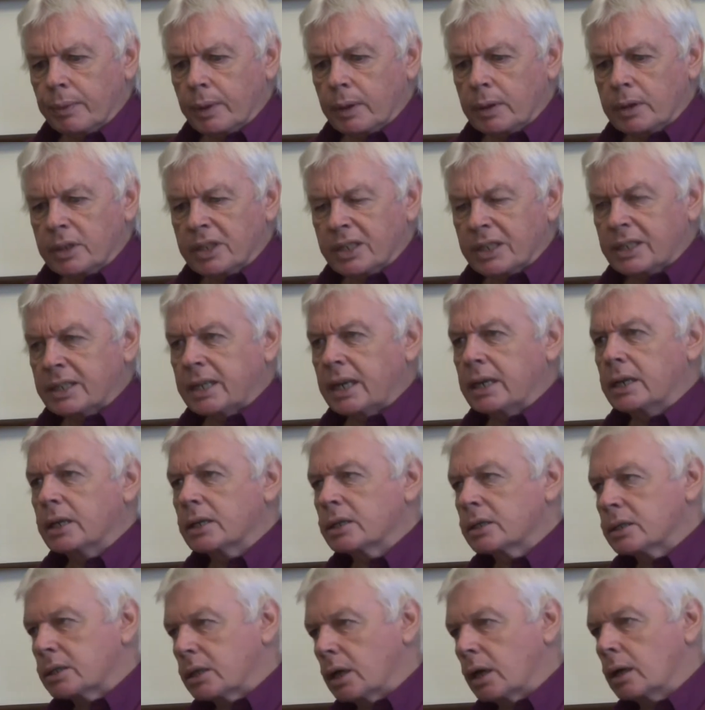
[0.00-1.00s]

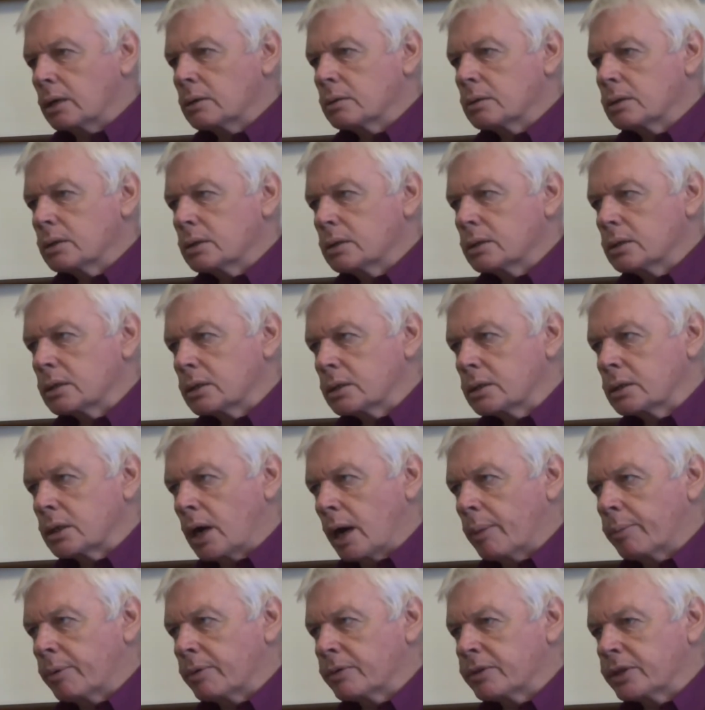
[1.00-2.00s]
sinister
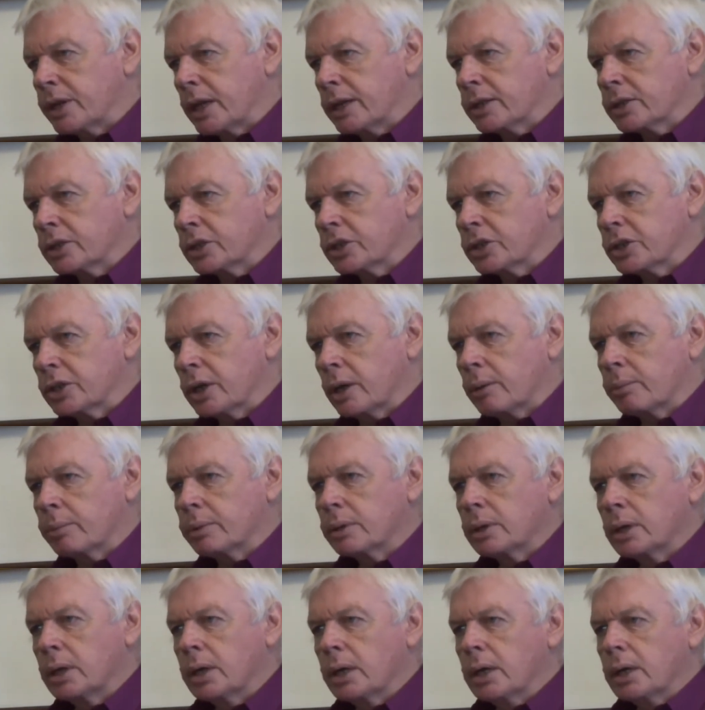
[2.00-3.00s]
type of
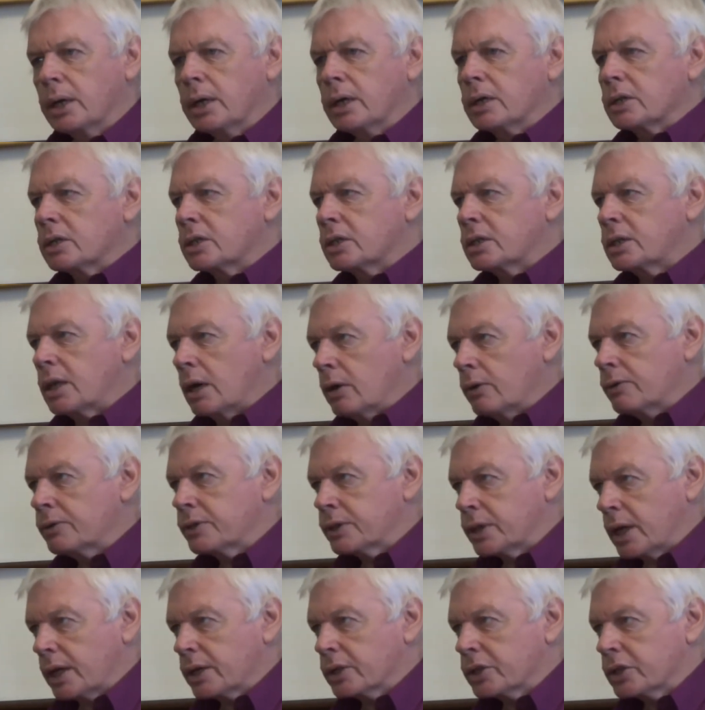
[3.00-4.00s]
censorship is
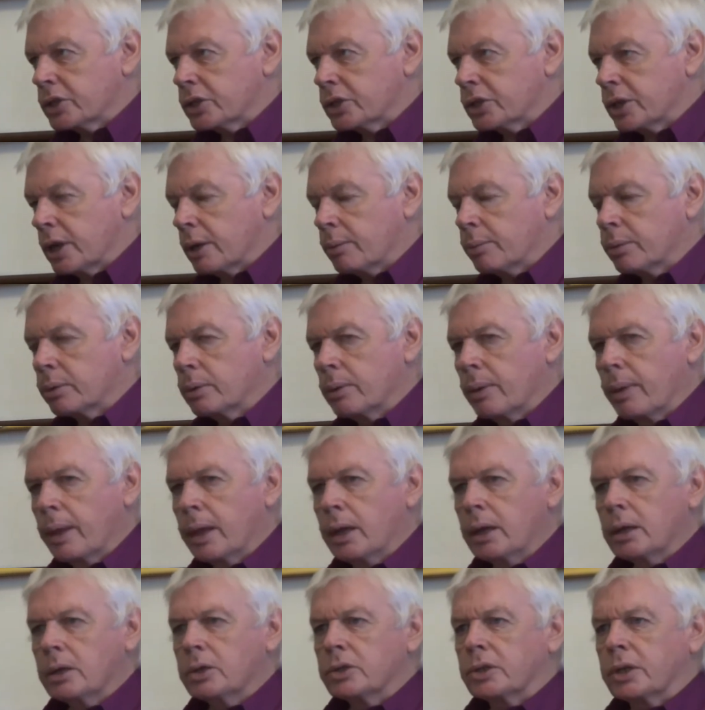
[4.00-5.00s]
self-censorship.
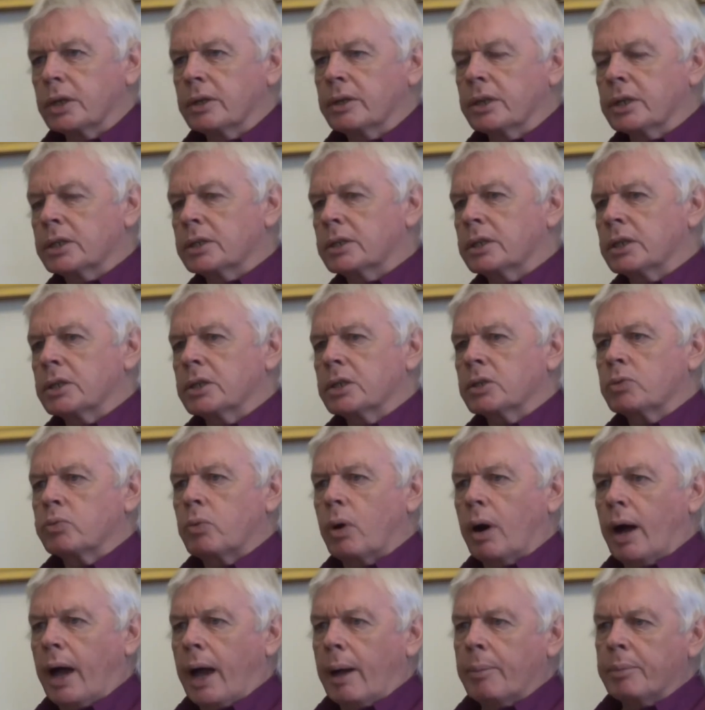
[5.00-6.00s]
See, this is
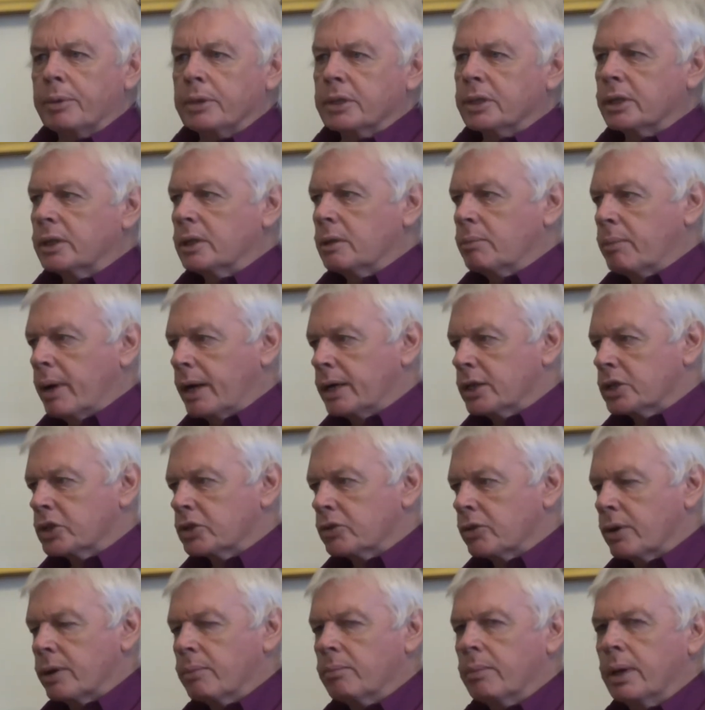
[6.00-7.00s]
what happens in the
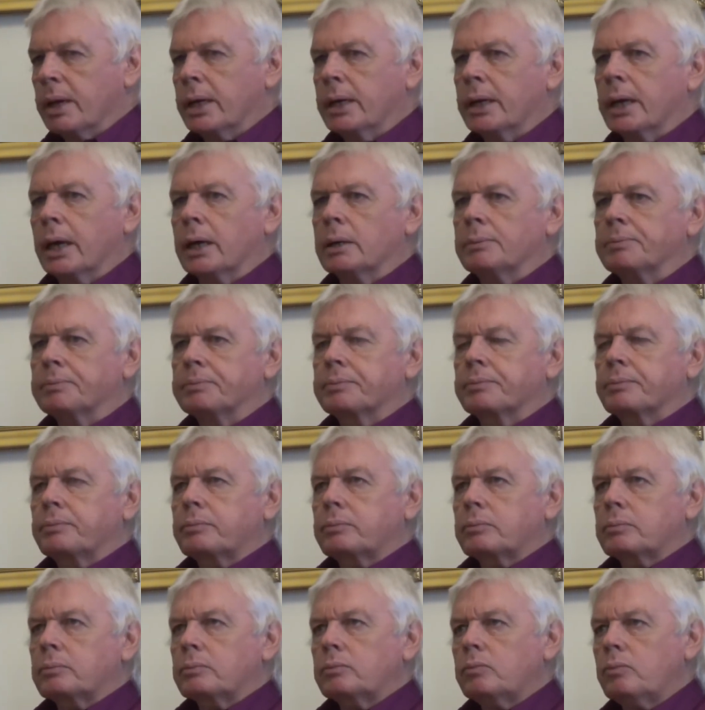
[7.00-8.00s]
mainstream media.
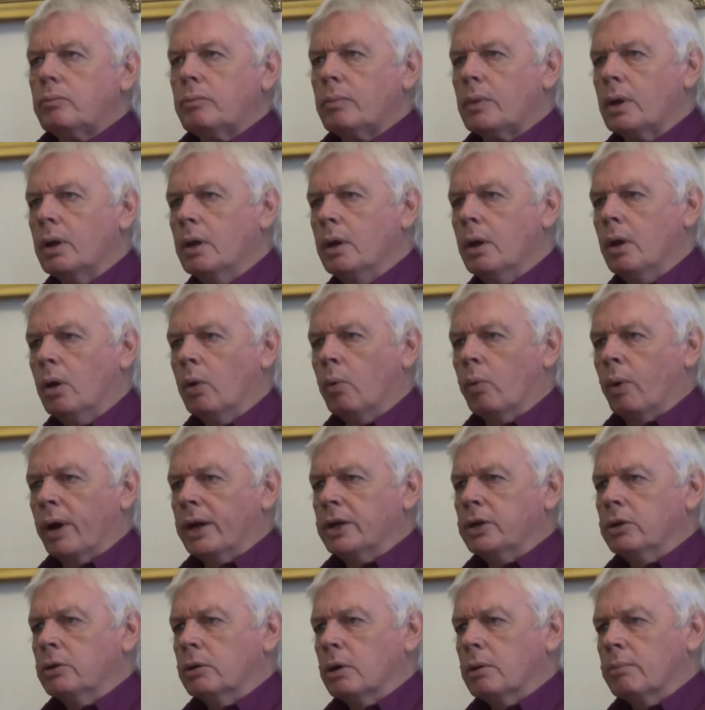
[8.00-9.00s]

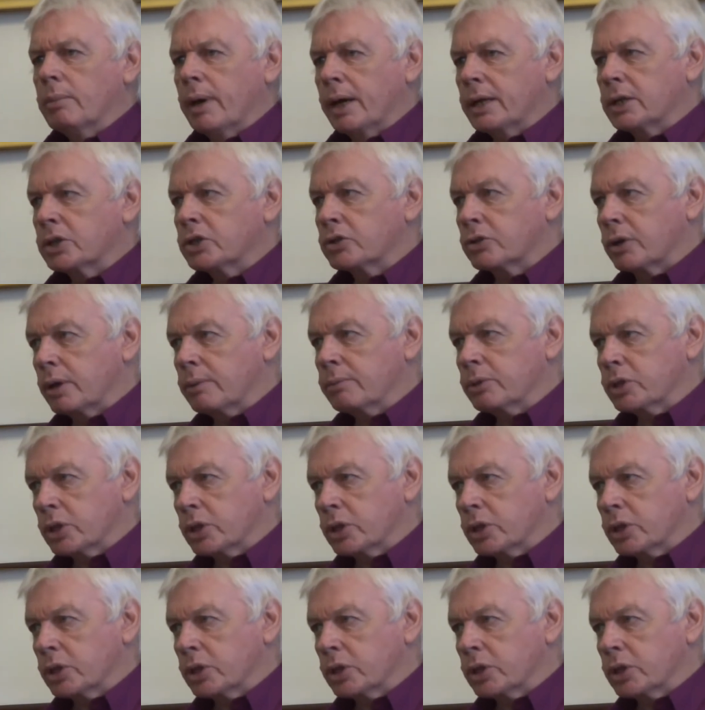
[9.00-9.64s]
When you're a mainstream